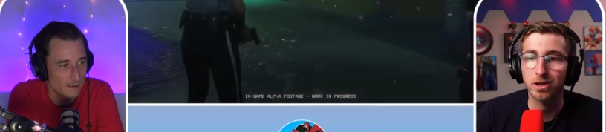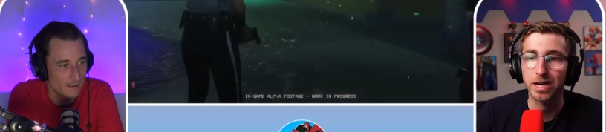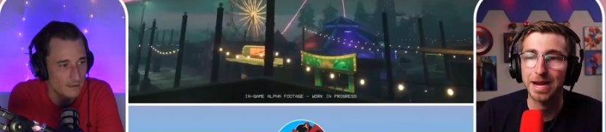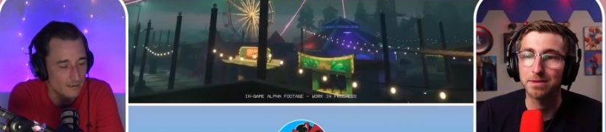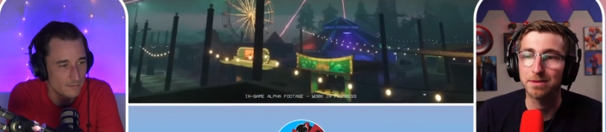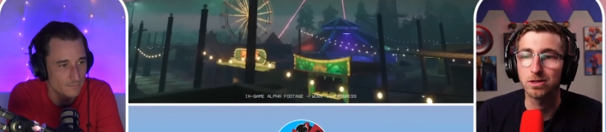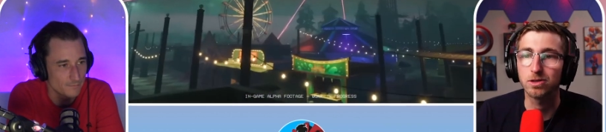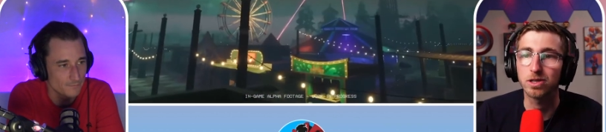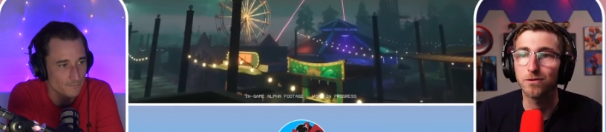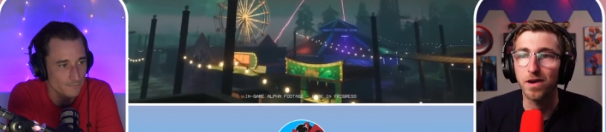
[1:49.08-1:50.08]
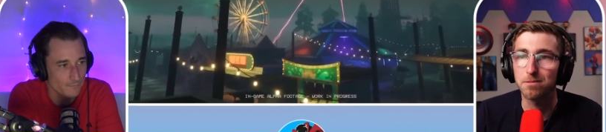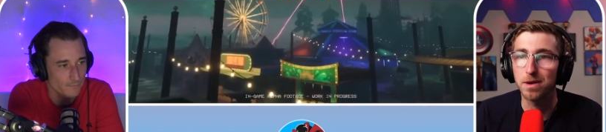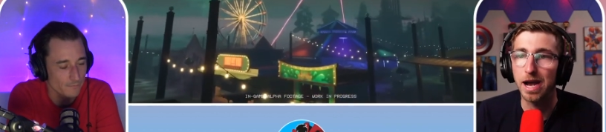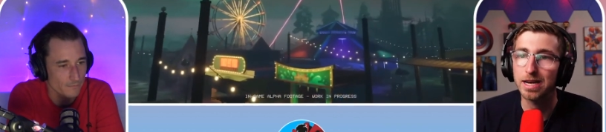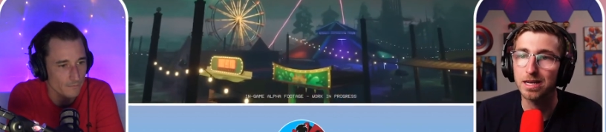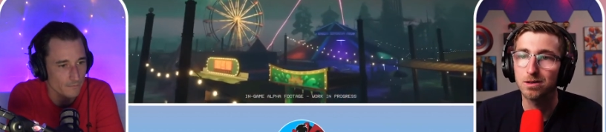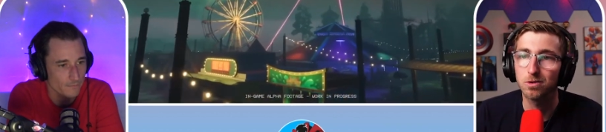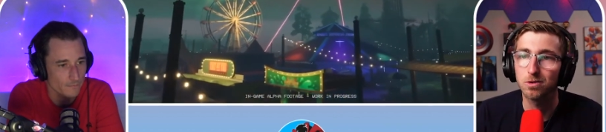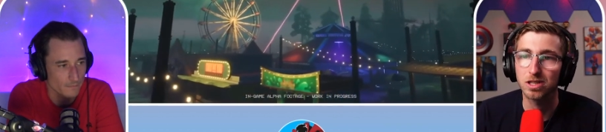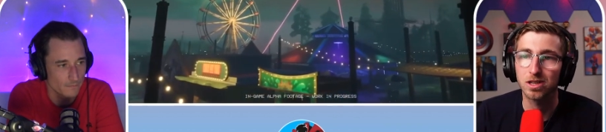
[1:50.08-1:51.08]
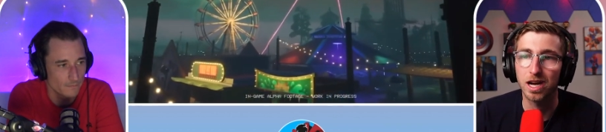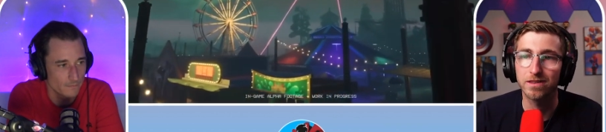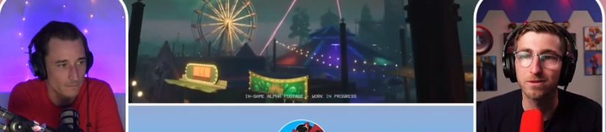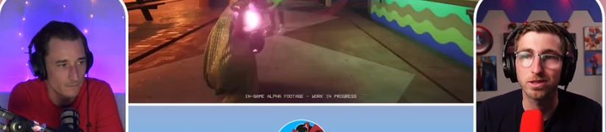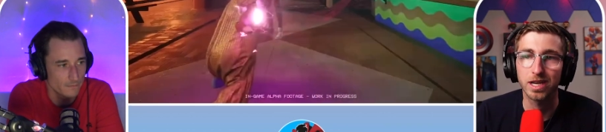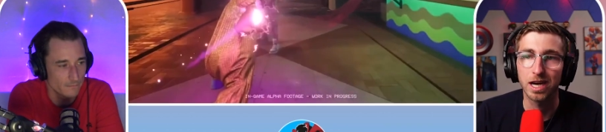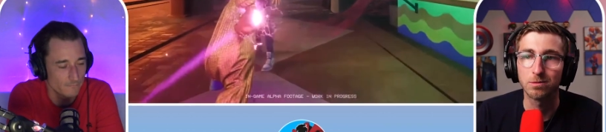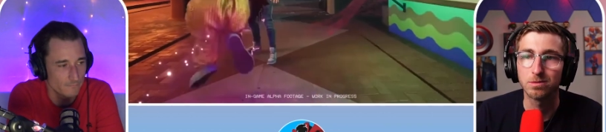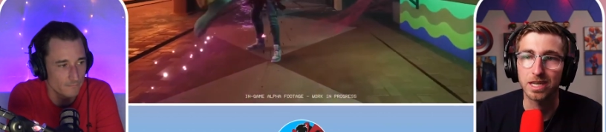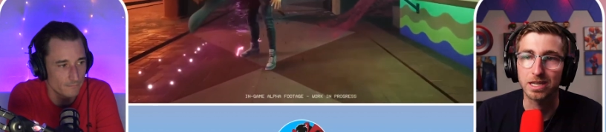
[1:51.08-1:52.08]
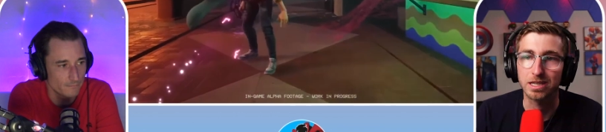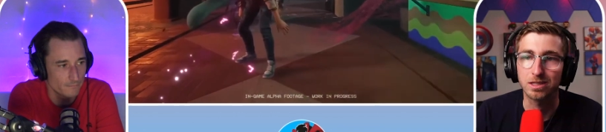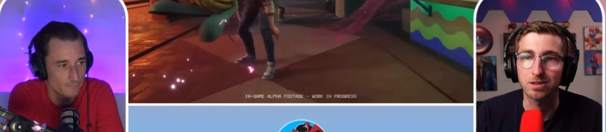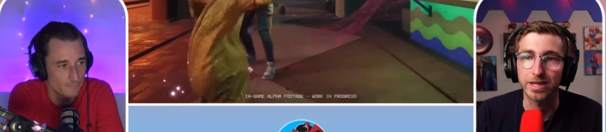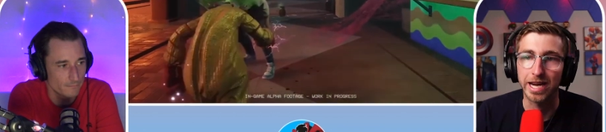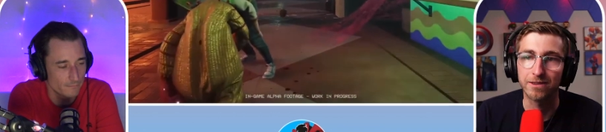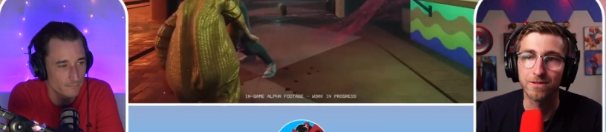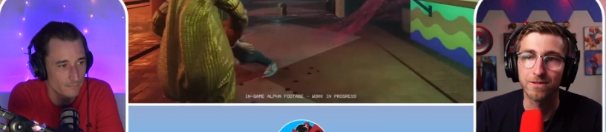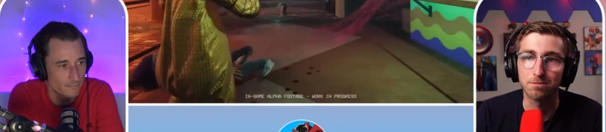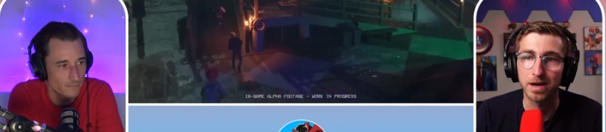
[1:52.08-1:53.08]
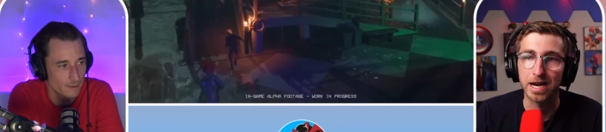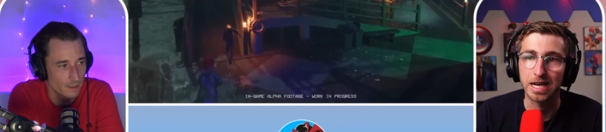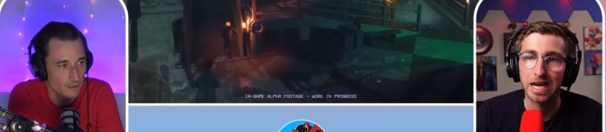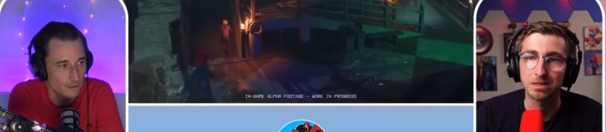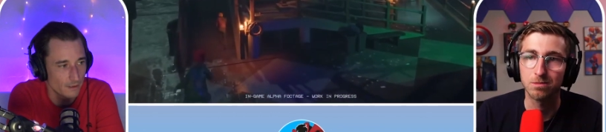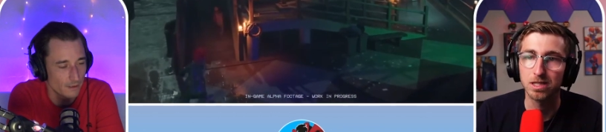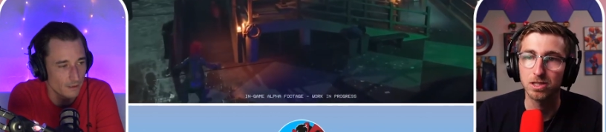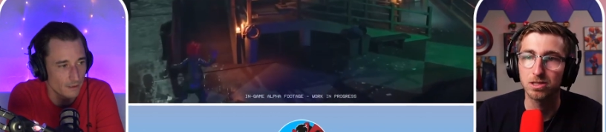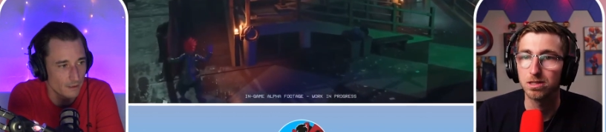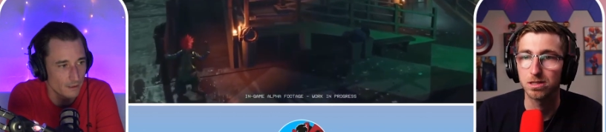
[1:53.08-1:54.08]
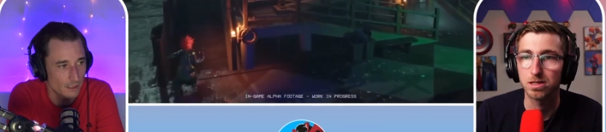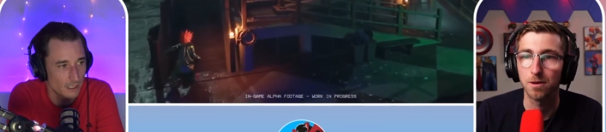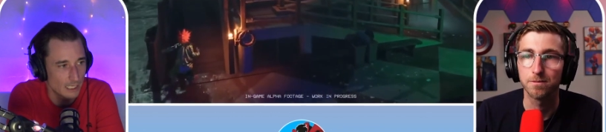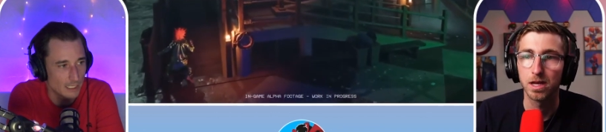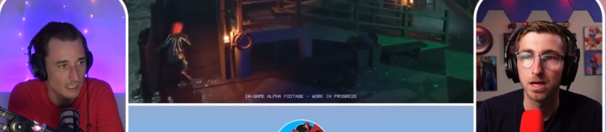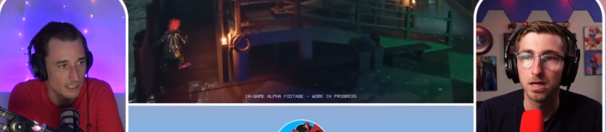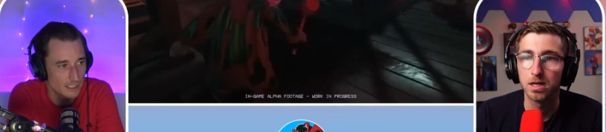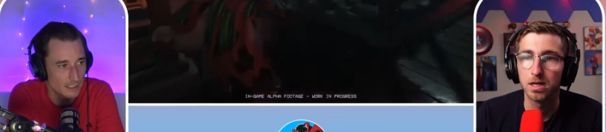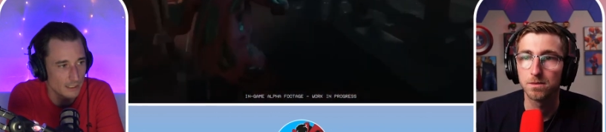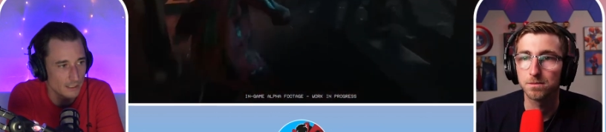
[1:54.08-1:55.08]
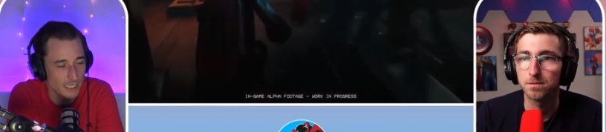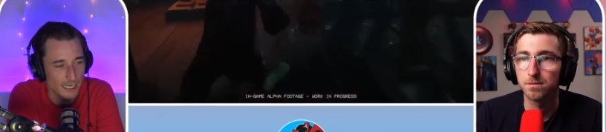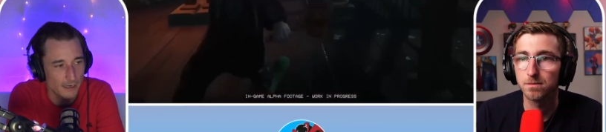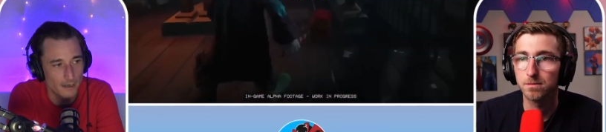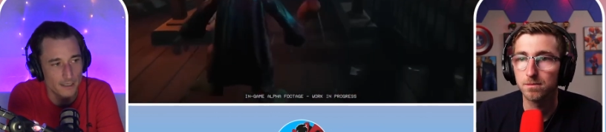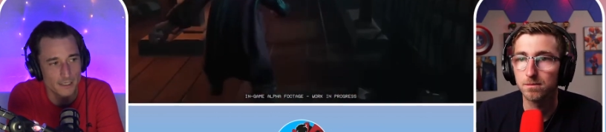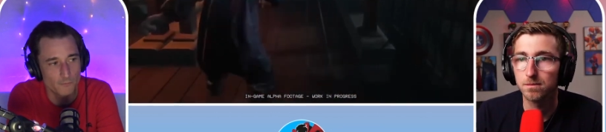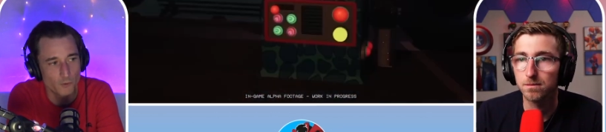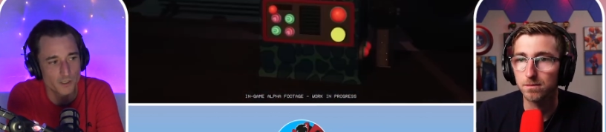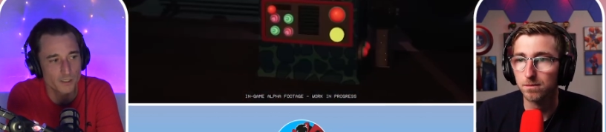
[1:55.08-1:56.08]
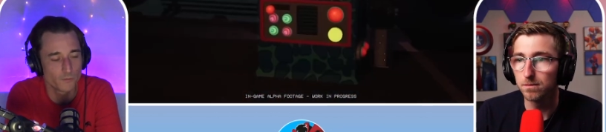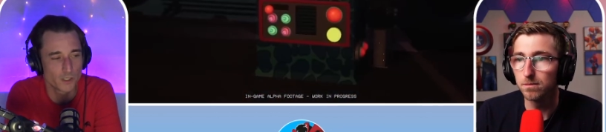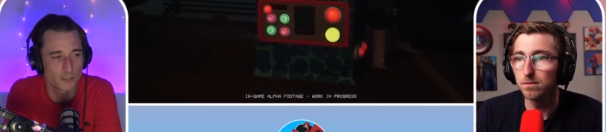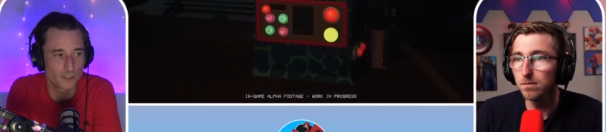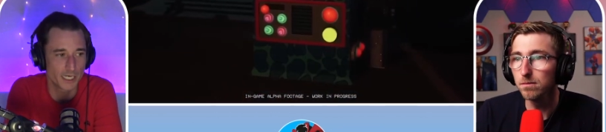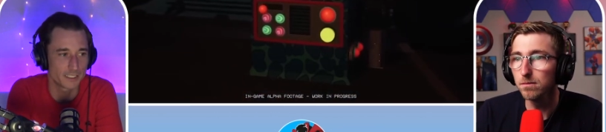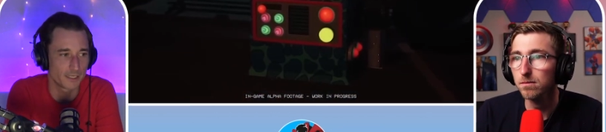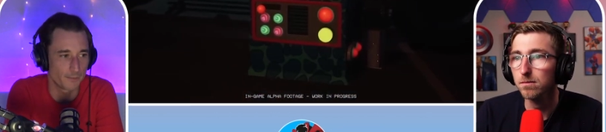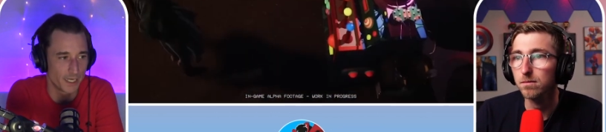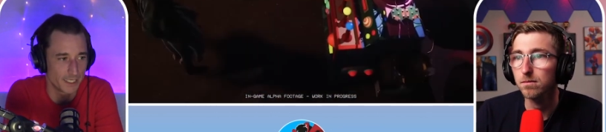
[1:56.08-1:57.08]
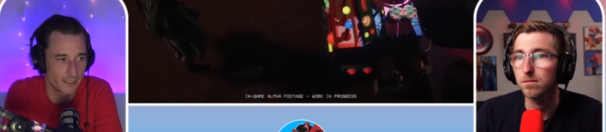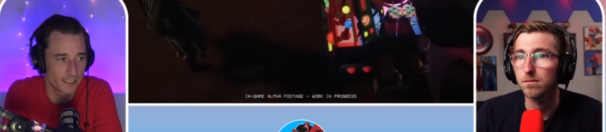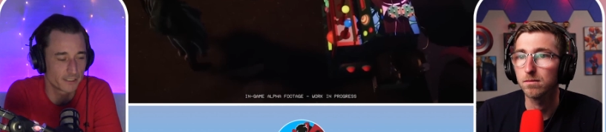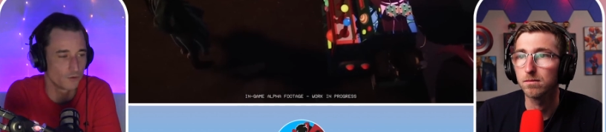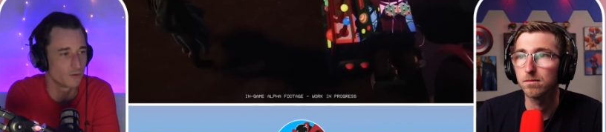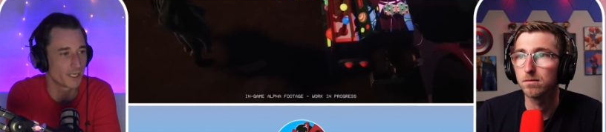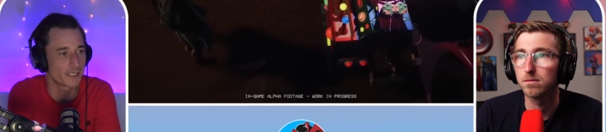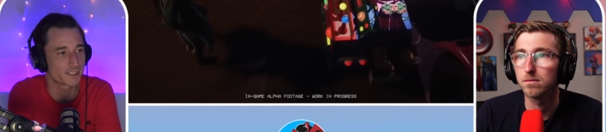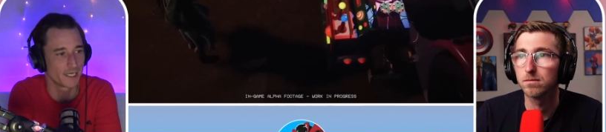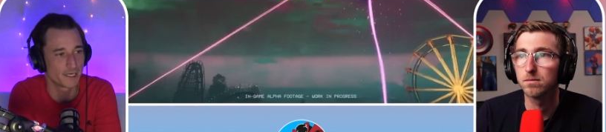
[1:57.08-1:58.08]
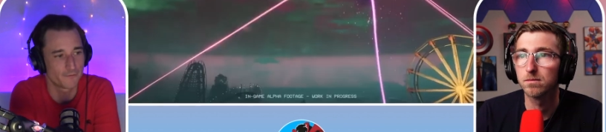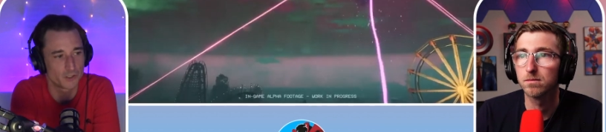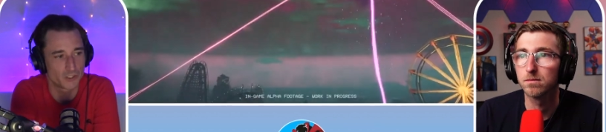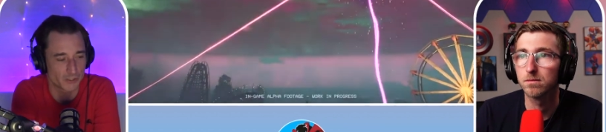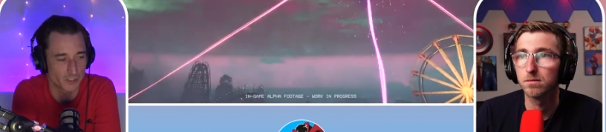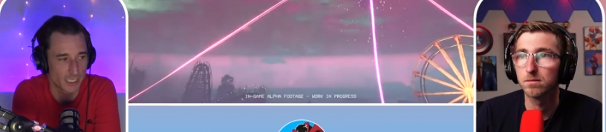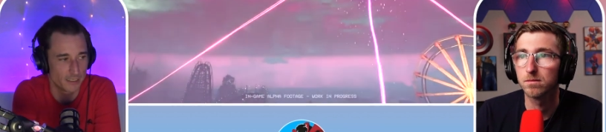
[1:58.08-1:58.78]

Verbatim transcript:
Speaker 1: game that you can fight back, which a lot of the times it's like you can't fight back as much. So.
Speaker 2: Yeah, and when you when you're looking at Dead by Daylight, like guys, again, if you're just looking at